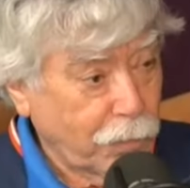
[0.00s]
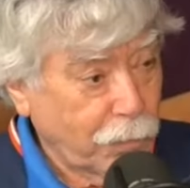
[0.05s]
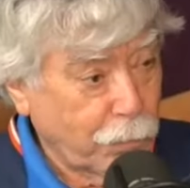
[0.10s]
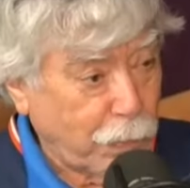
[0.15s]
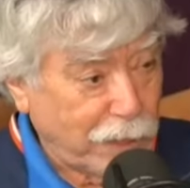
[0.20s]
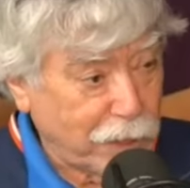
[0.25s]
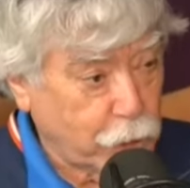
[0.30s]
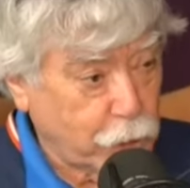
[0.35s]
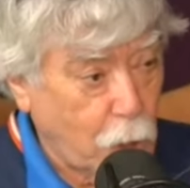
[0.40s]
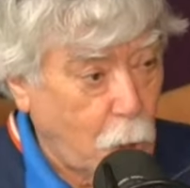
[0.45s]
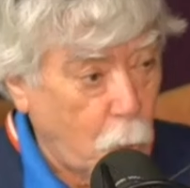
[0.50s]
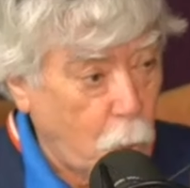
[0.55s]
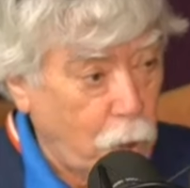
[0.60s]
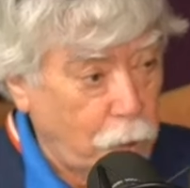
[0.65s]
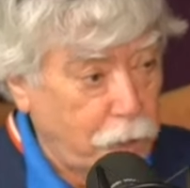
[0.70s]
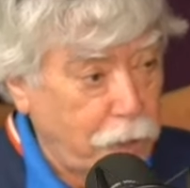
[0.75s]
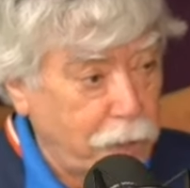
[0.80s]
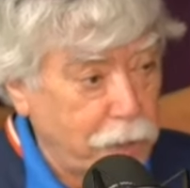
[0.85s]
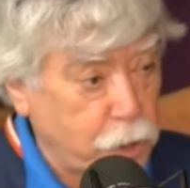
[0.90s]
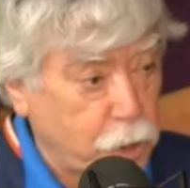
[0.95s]
based on
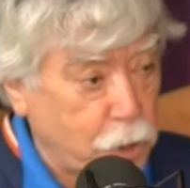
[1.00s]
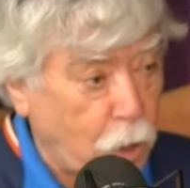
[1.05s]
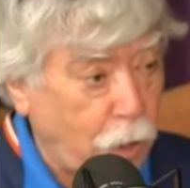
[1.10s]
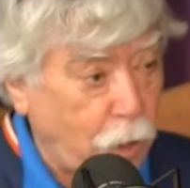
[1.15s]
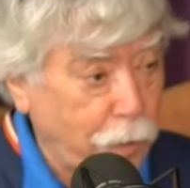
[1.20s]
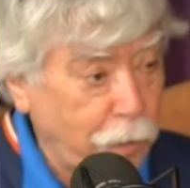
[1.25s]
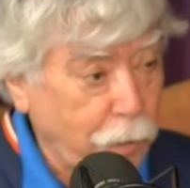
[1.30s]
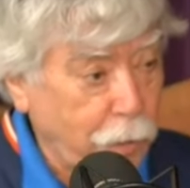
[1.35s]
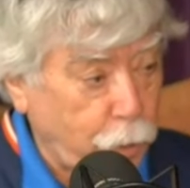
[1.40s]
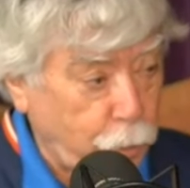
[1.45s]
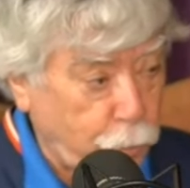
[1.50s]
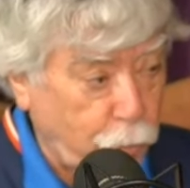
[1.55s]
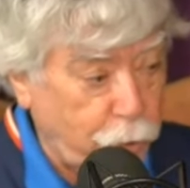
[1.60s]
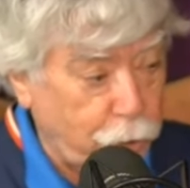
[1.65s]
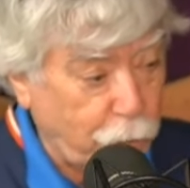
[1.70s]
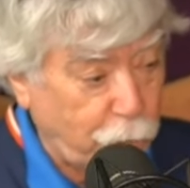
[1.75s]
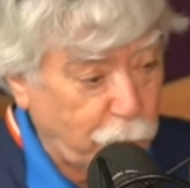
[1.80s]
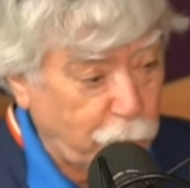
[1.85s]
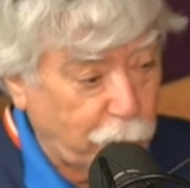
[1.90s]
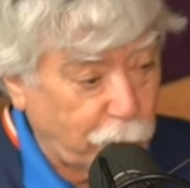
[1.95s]
what he's done three
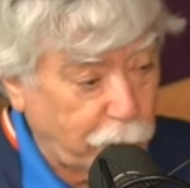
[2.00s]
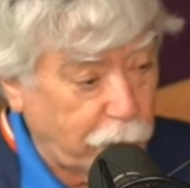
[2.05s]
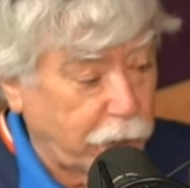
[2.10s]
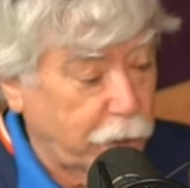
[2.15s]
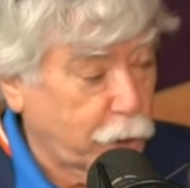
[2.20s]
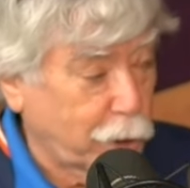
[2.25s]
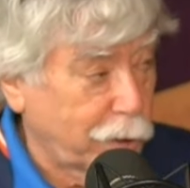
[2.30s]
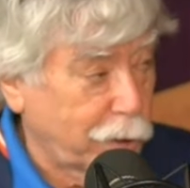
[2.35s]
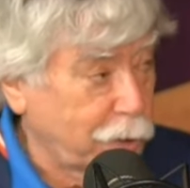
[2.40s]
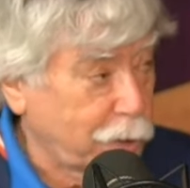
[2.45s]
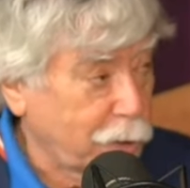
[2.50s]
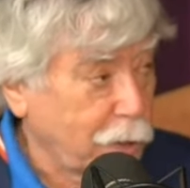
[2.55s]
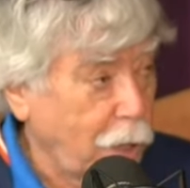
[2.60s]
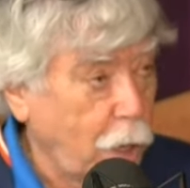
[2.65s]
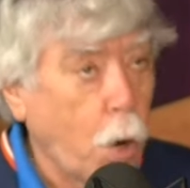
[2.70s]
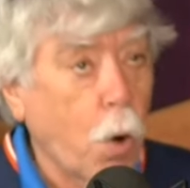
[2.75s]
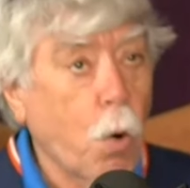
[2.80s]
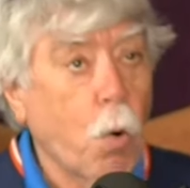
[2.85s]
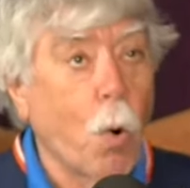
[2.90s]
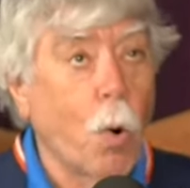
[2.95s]
different occasions,
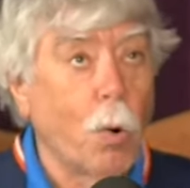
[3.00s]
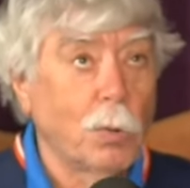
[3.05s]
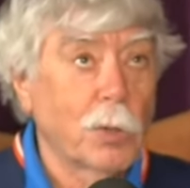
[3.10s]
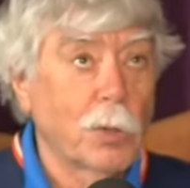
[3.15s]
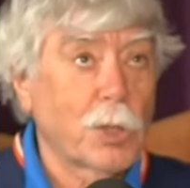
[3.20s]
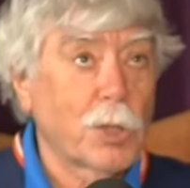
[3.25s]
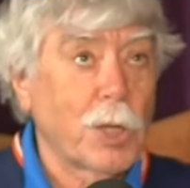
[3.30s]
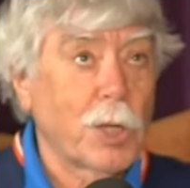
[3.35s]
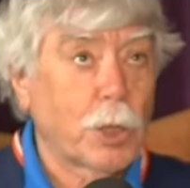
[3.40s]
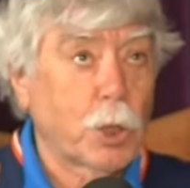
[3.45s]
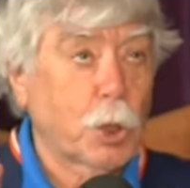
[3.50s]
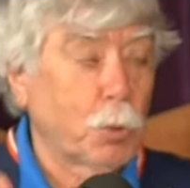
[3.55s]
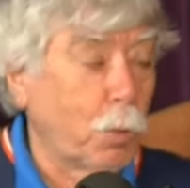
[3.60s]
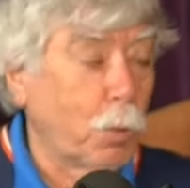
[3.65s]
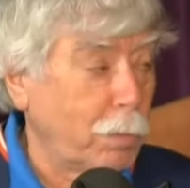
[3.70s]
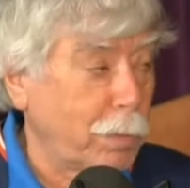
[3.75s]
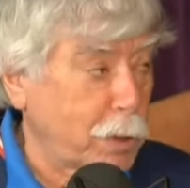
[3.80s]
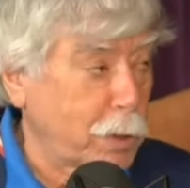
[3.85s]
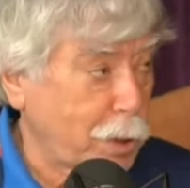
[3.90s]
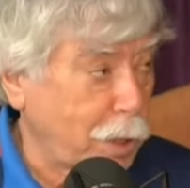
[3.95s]
quote,
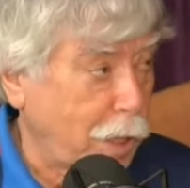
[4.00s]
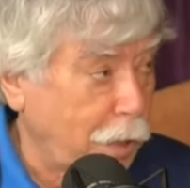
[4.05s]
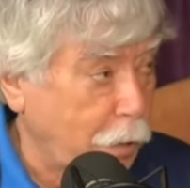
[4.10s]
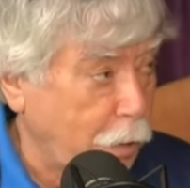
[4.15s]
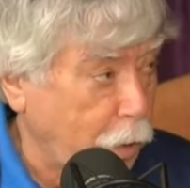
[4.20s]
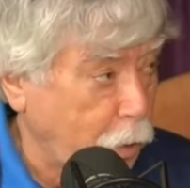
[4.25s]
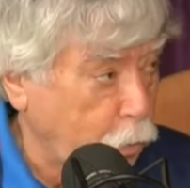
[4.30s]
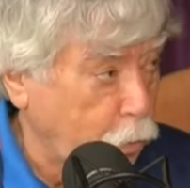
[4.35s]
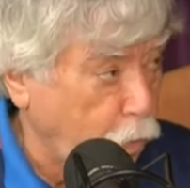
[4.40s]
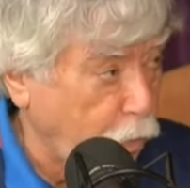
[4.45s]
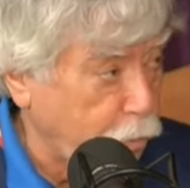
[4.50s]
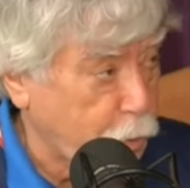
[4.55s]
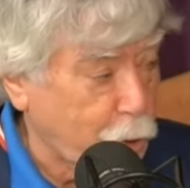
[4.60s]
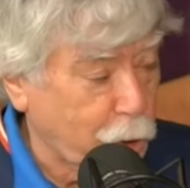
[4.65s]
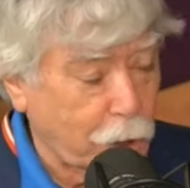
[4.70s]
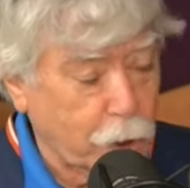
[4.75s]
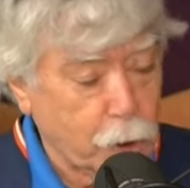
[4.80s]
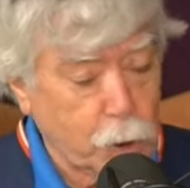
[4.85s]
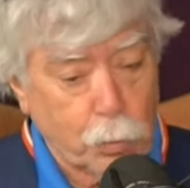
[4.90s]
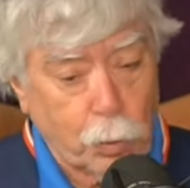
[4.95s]
sexual misconduct, rough
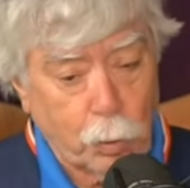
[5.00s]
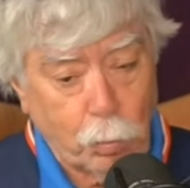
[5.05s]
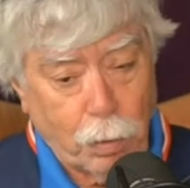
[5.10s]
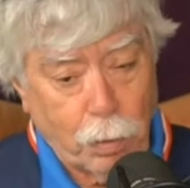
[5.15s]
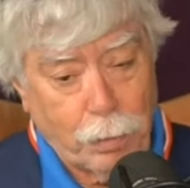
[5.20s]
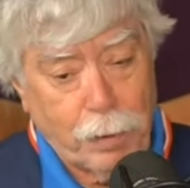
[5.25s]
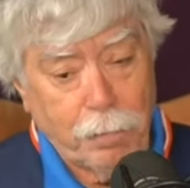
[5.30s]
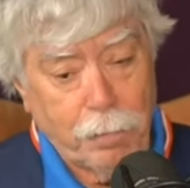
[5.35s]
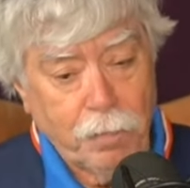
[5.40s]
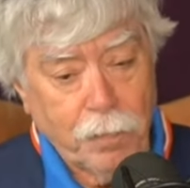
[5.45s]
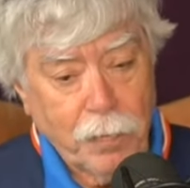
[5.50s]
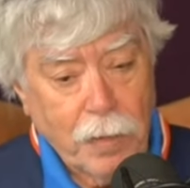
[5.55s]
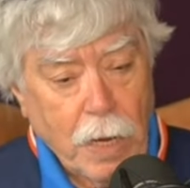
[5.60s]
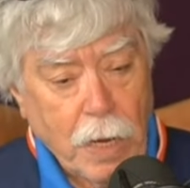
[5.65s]
sex with women,